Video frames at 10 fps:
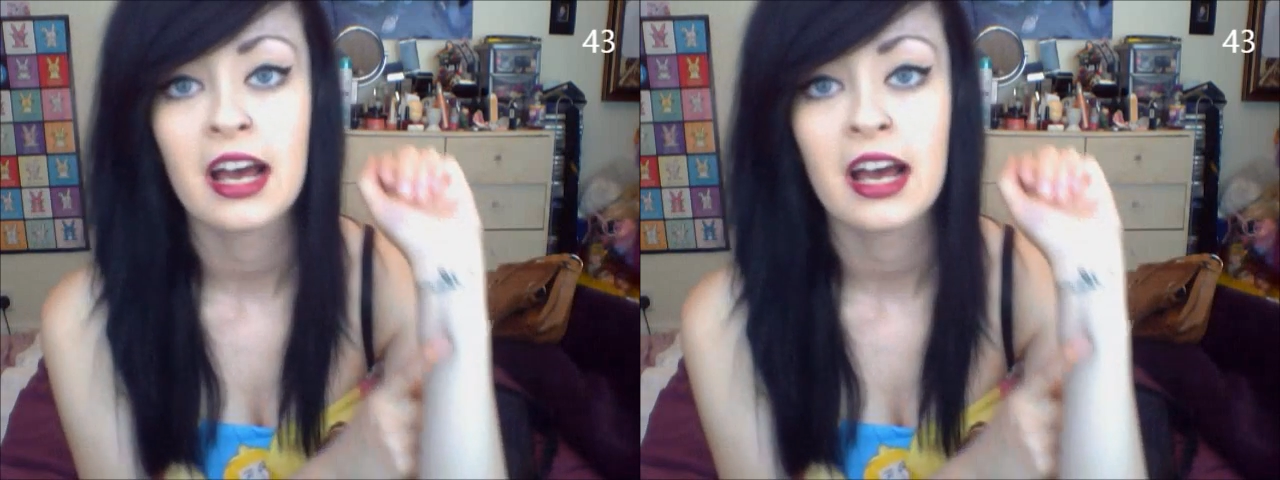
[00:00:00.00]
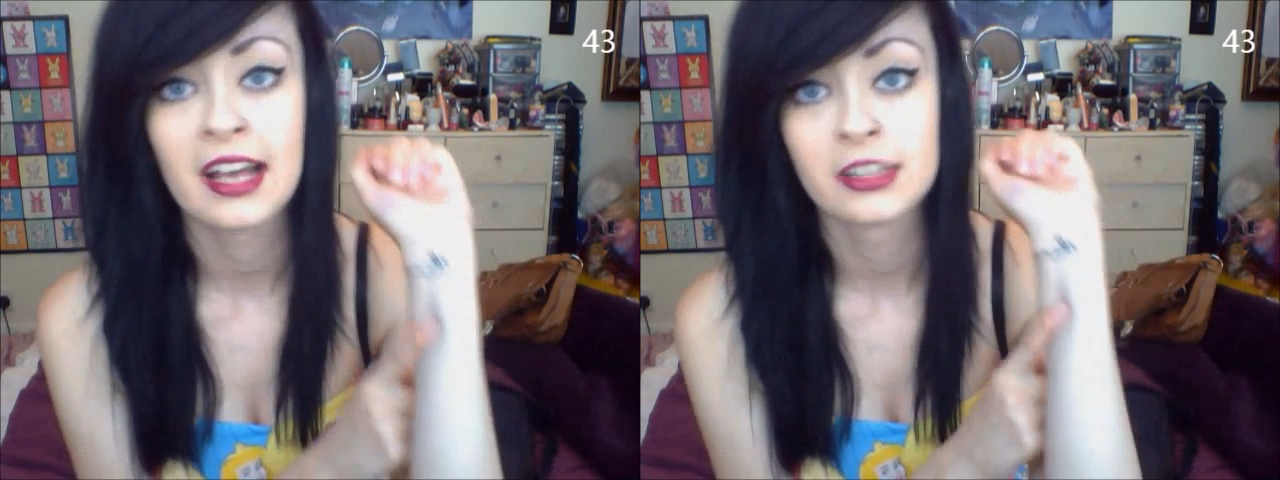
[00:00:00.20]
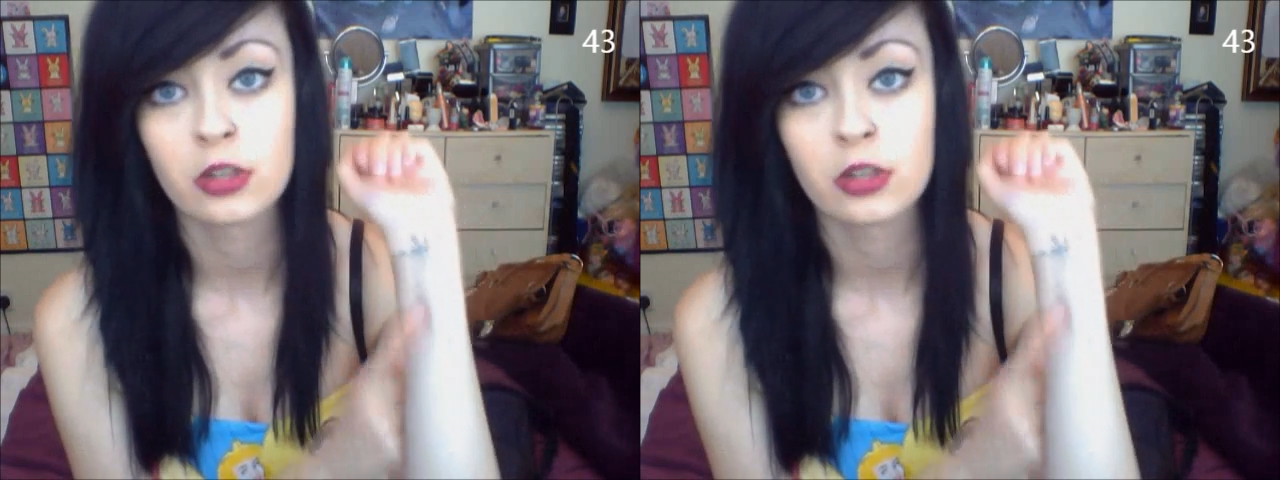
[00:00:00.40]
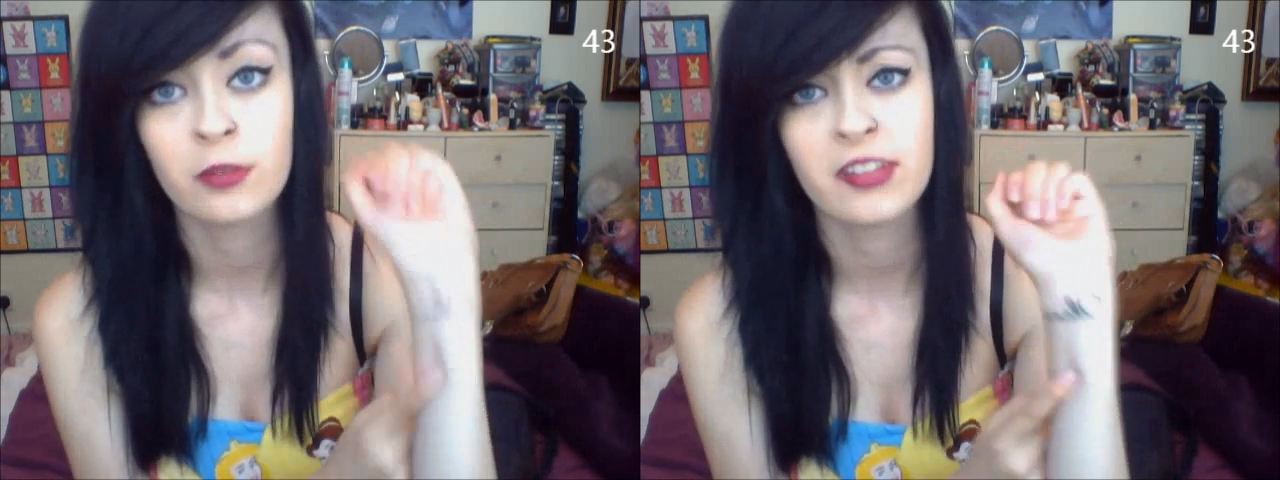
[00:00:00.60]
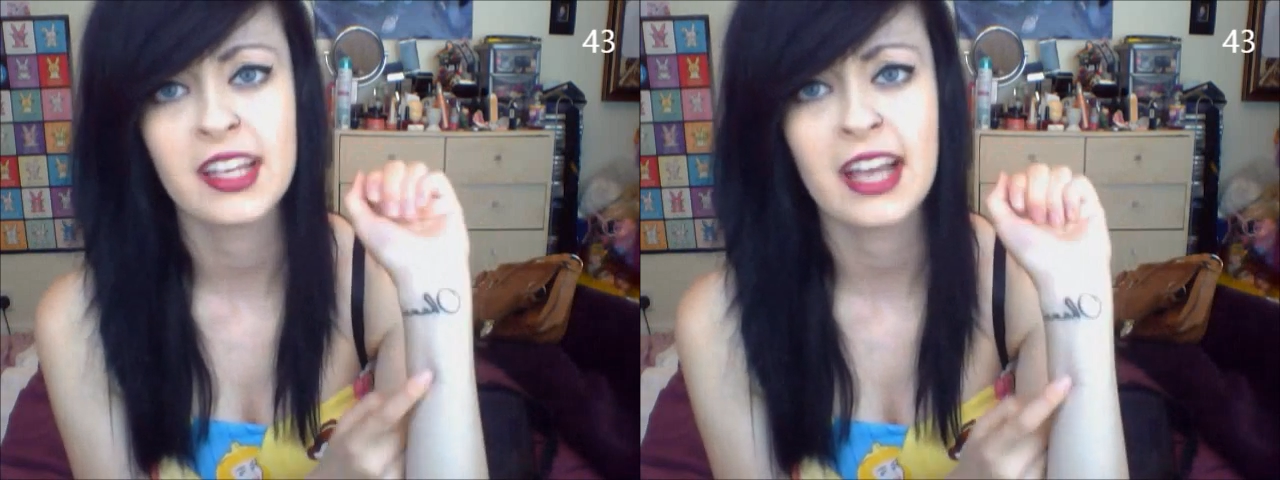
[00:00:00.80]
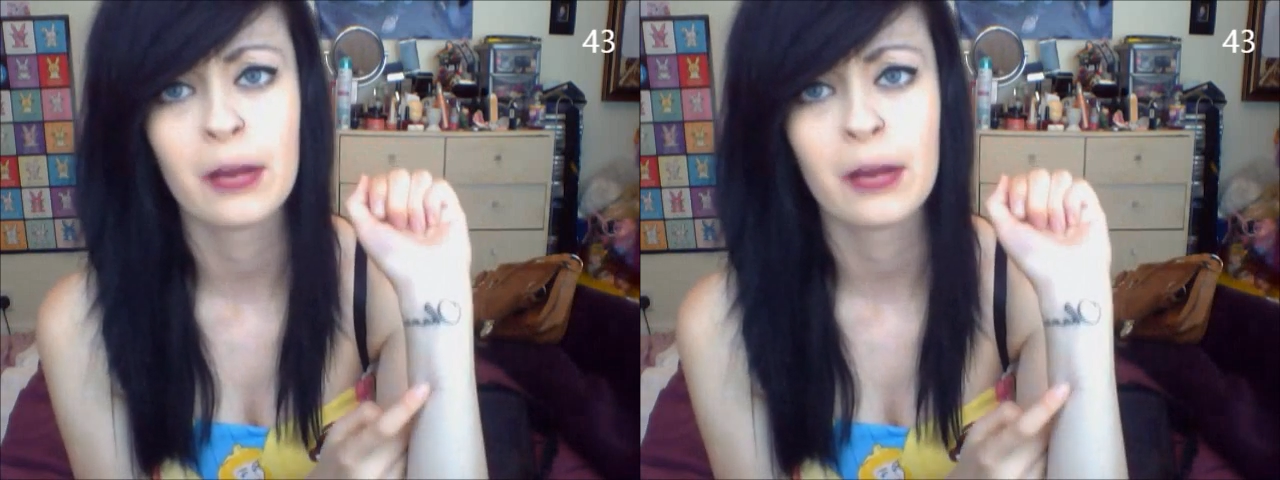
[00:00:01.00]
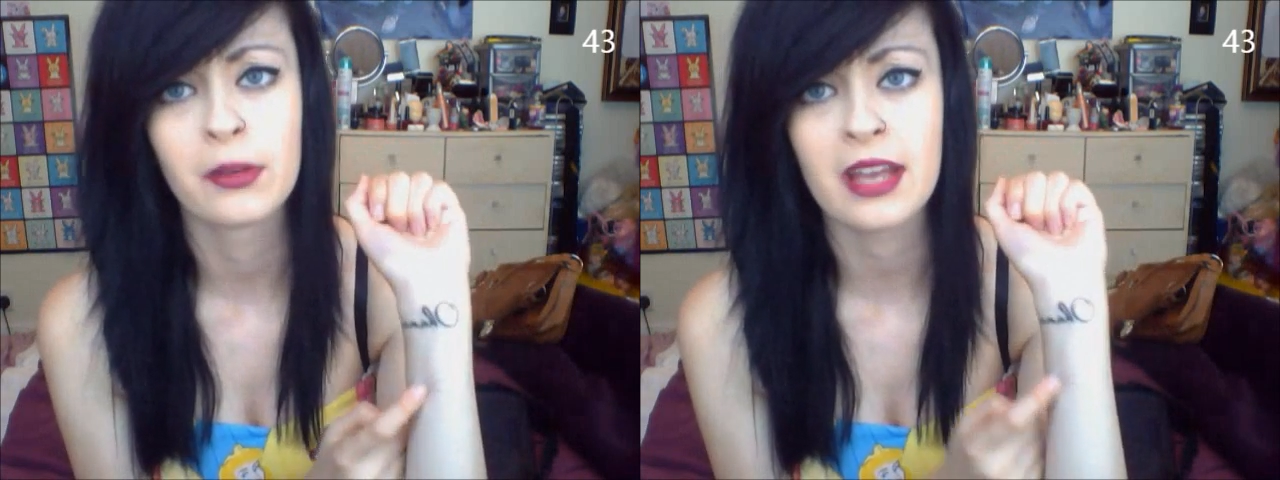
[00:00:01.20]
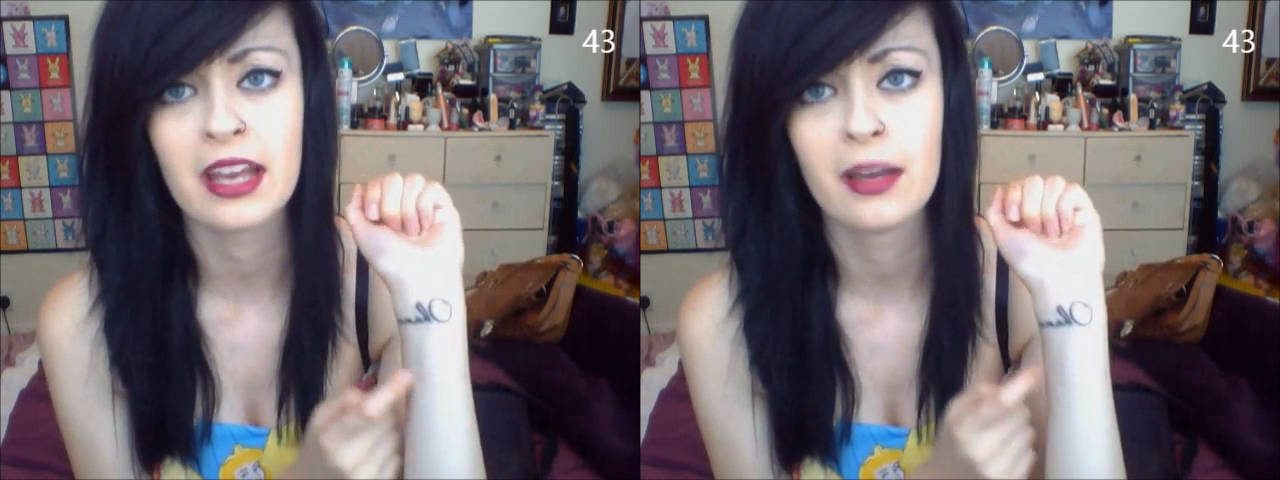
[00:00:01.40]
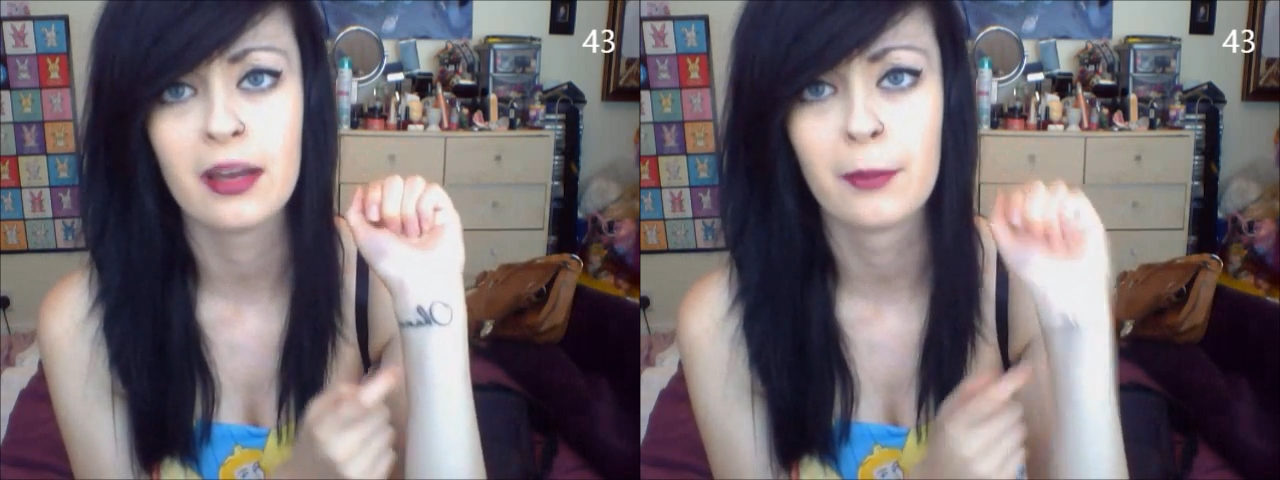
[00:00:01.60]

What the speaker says: and hopefully I will get